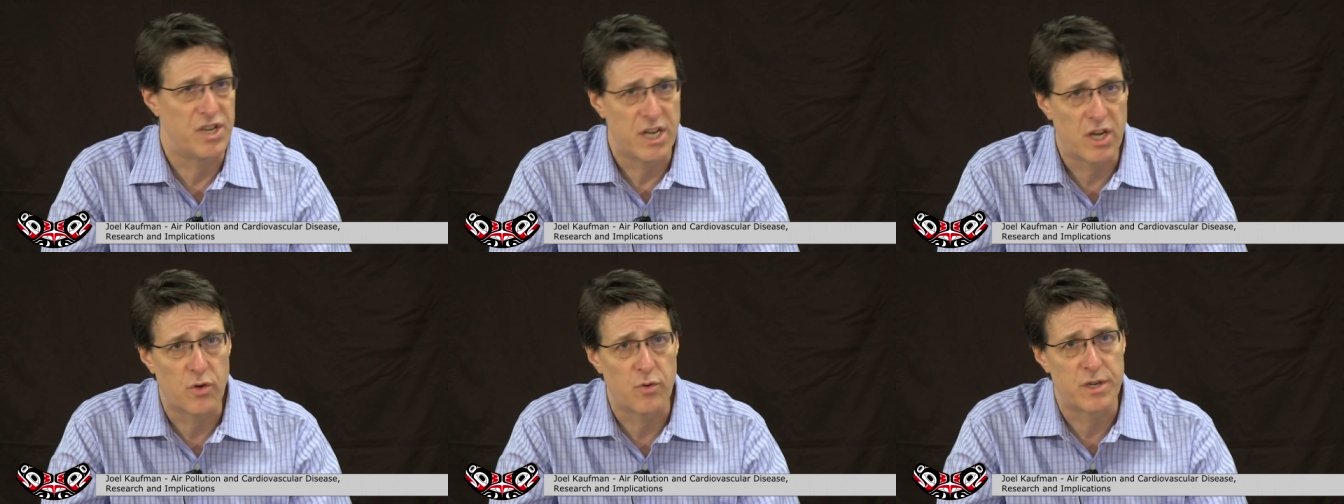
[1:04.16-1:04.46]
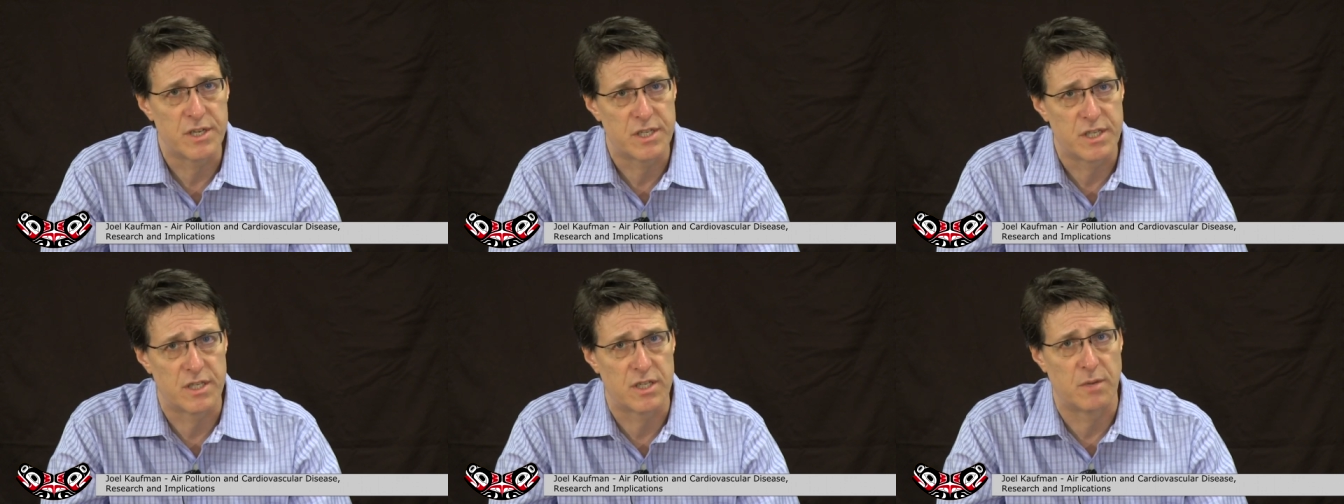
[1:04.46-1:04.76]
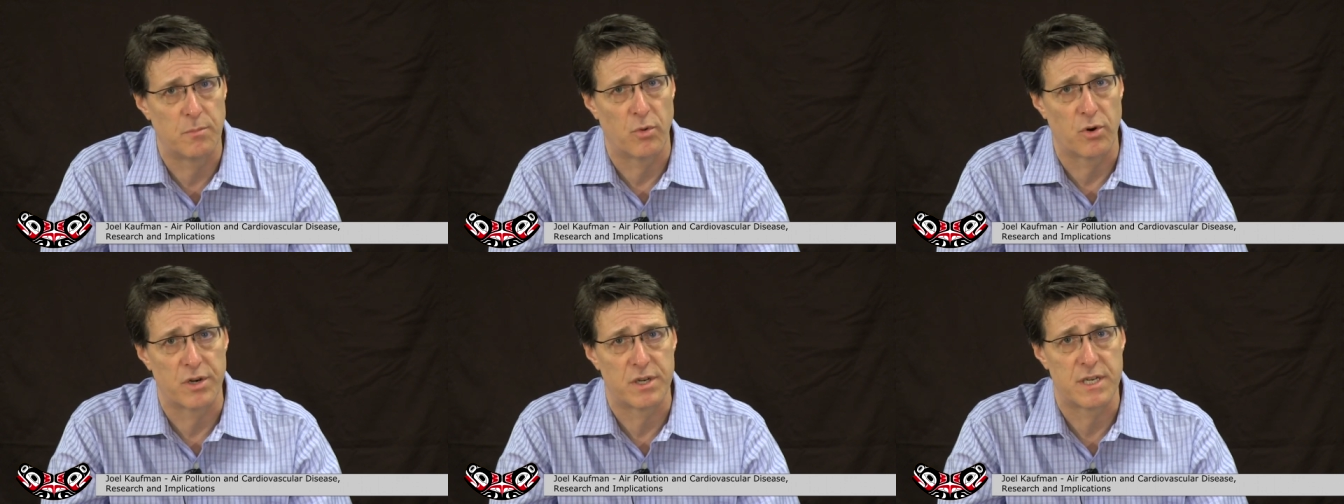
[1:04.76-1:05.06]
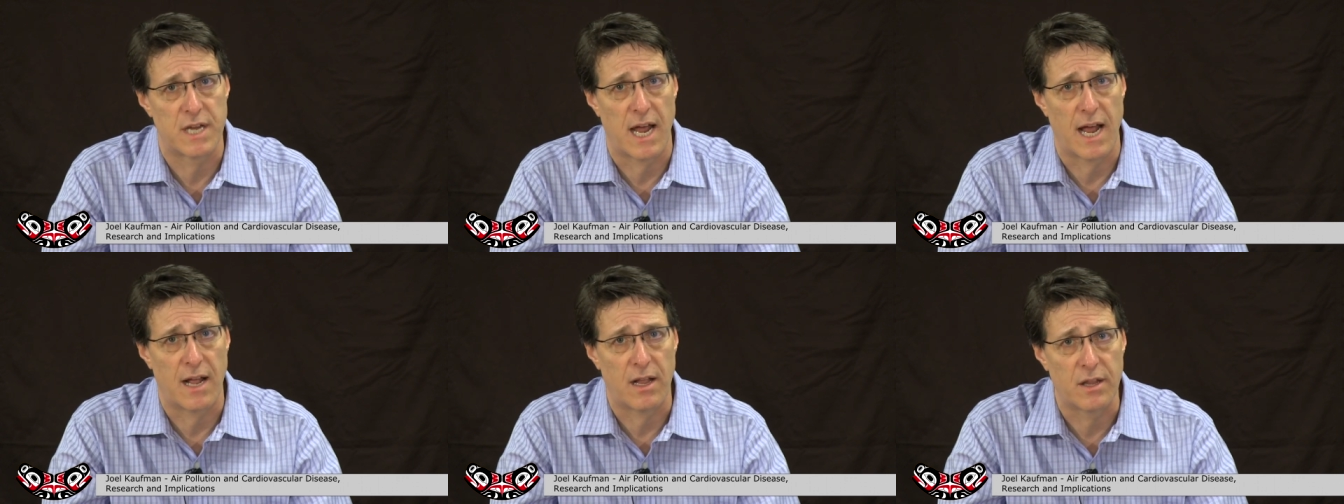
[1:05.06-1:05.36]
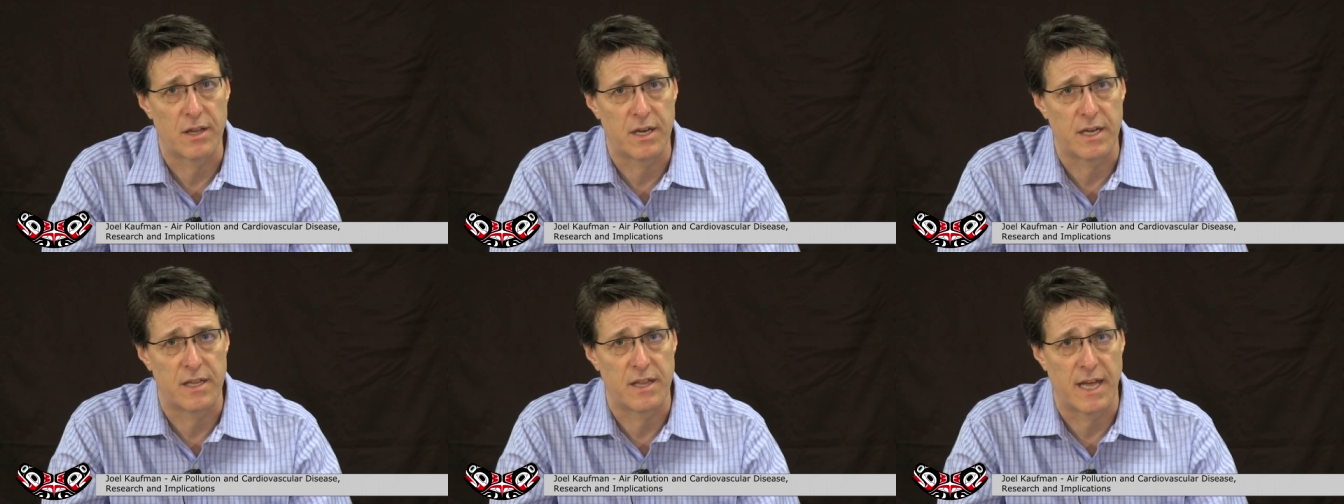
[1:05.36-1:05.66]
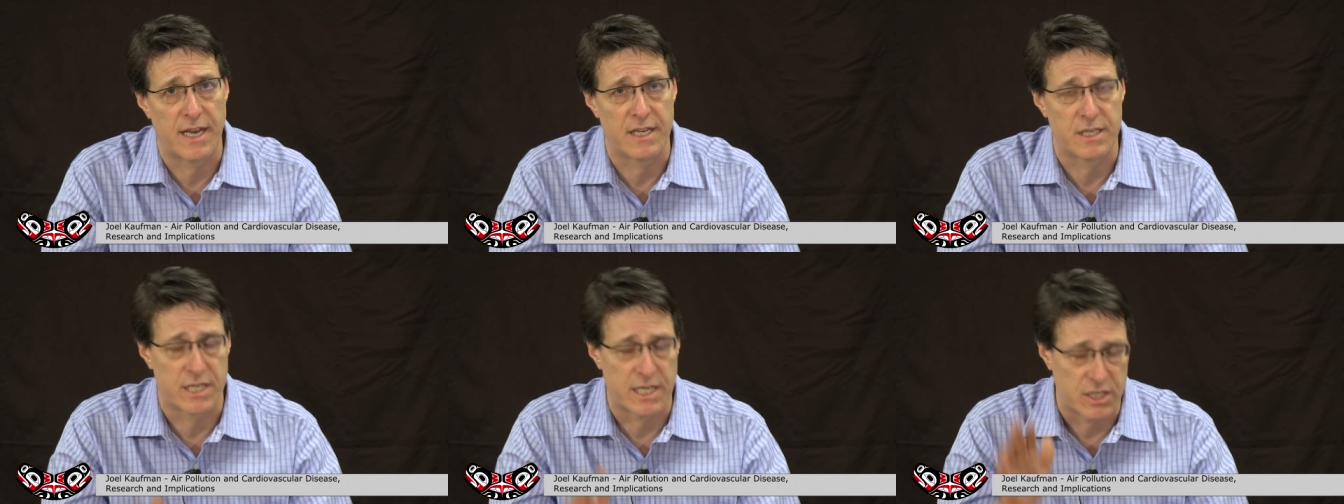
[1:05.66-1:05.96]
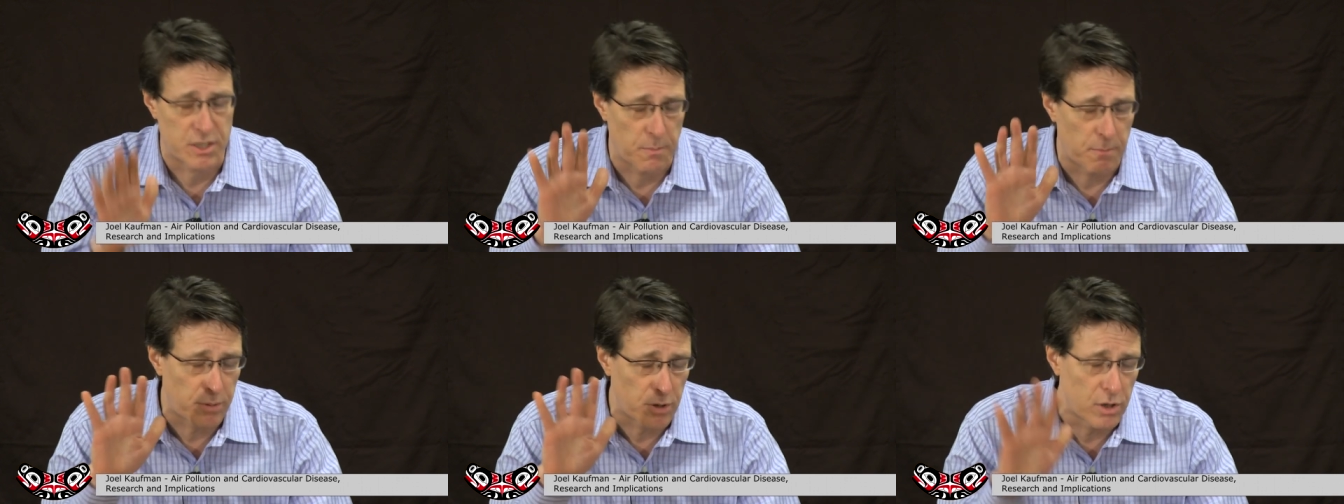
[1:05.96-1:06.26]
decreases in mortality, that is,
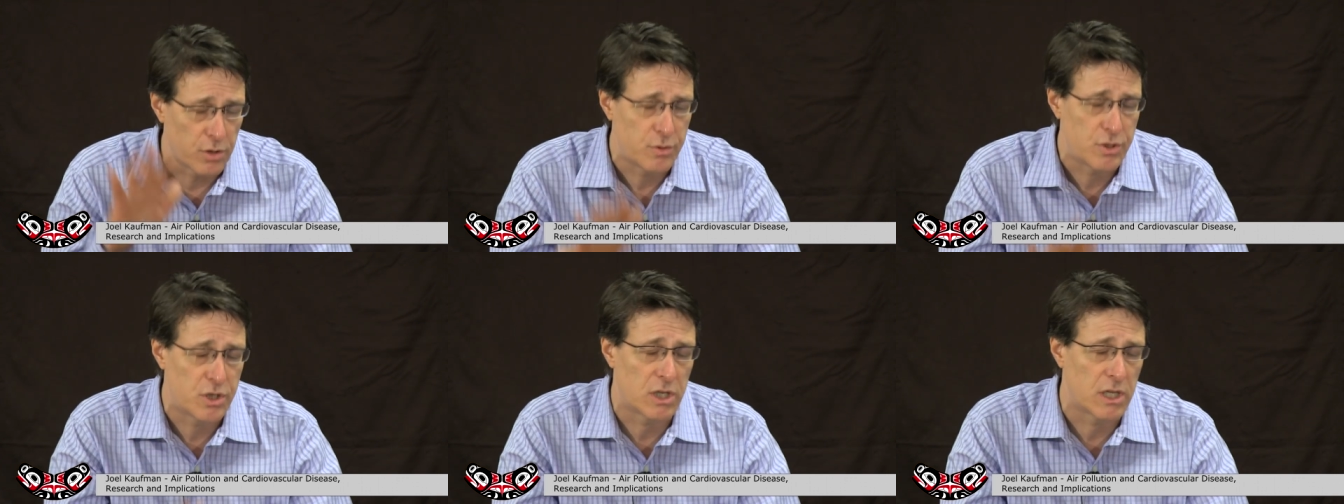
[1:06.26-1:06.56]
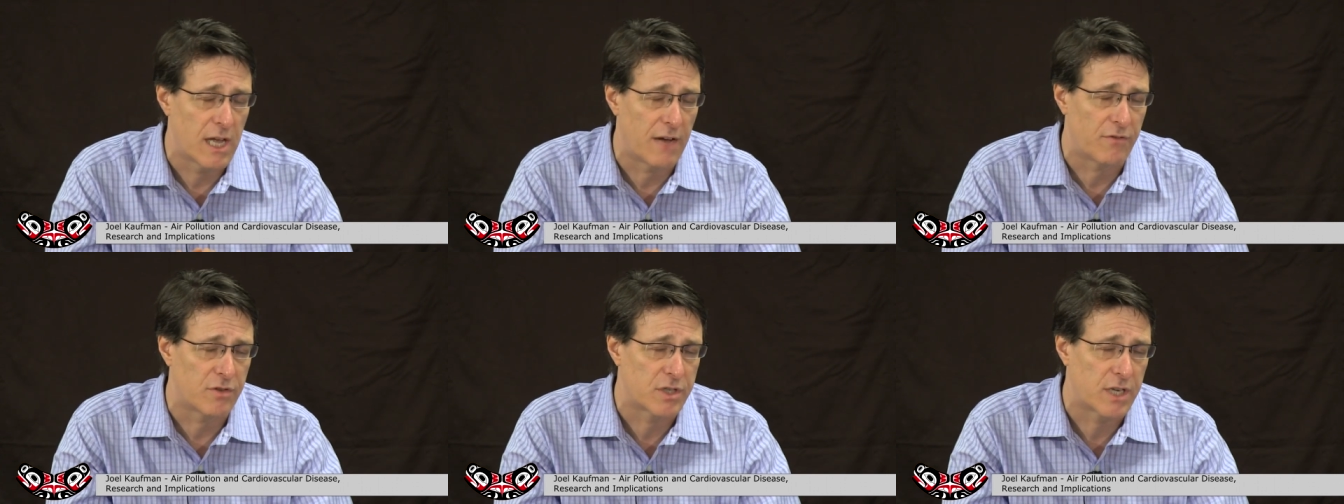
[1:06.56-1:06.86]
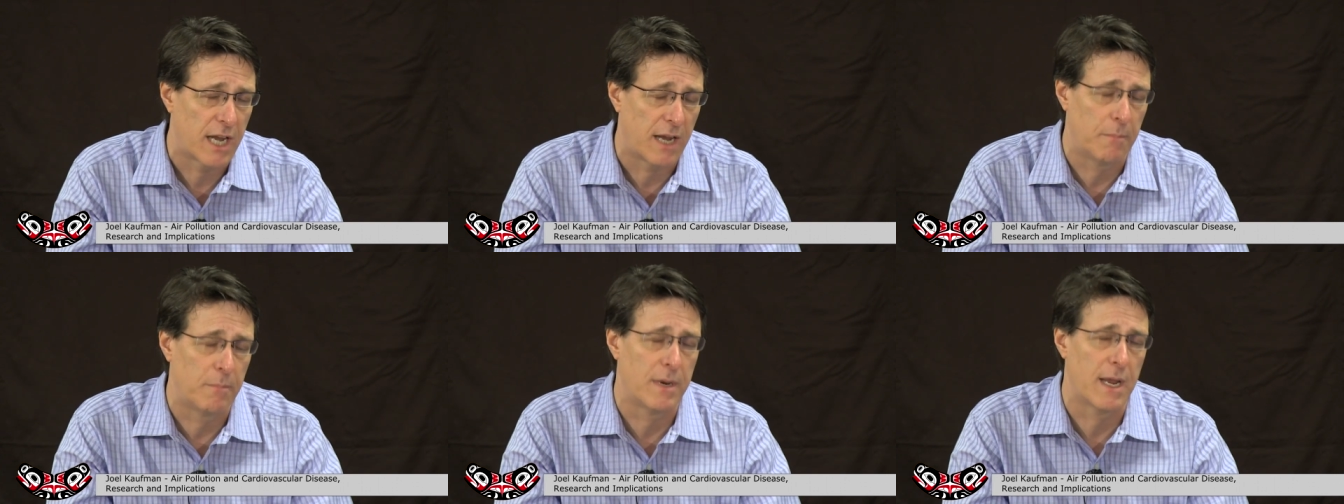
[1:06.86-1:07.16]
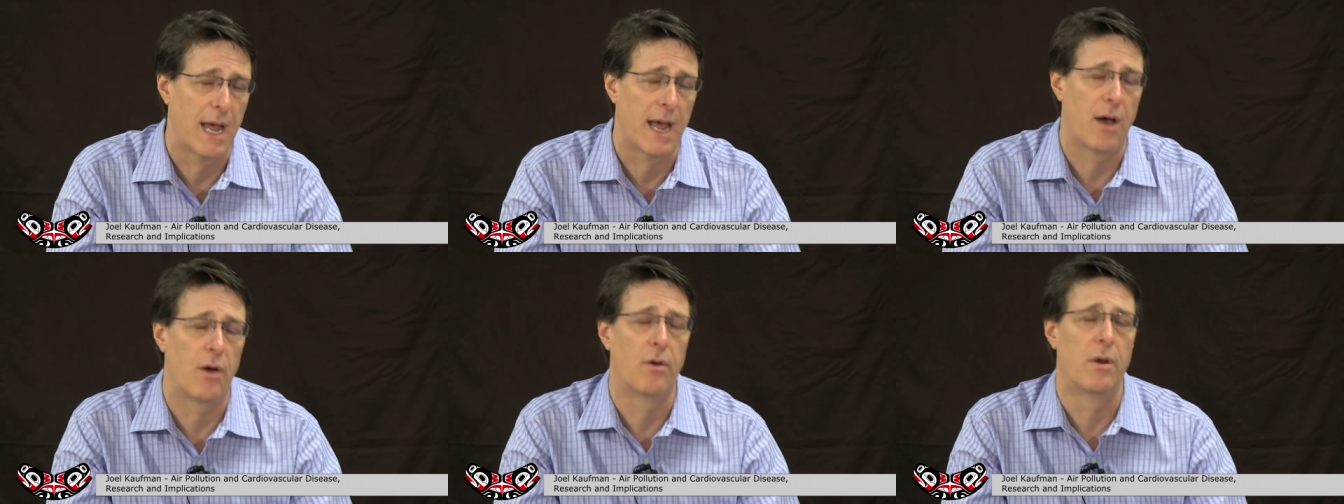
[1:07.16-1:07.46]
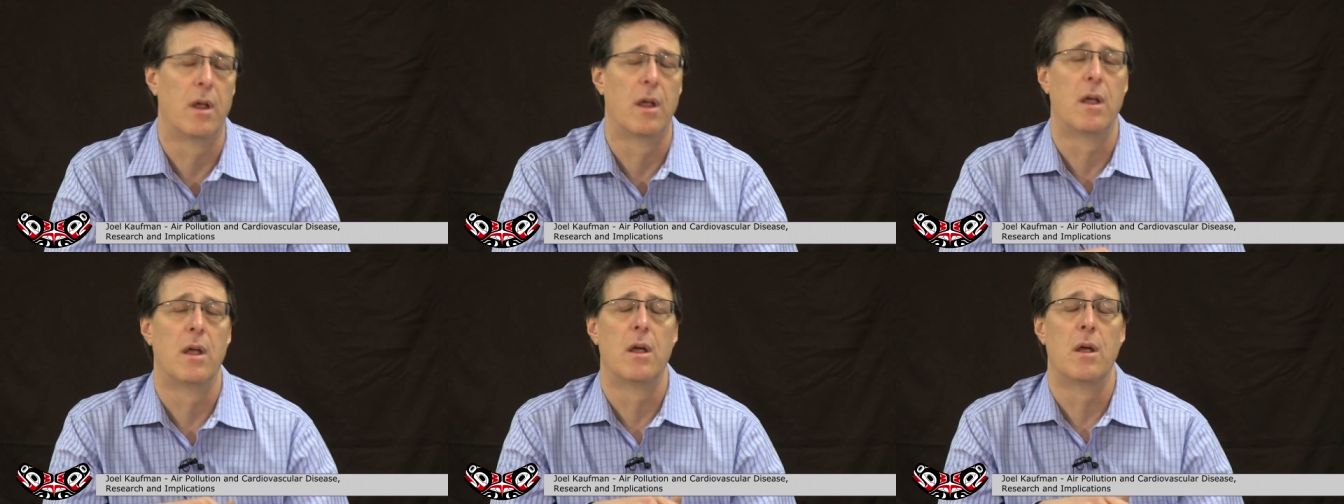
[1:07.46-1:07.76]
as the pollution levels came down,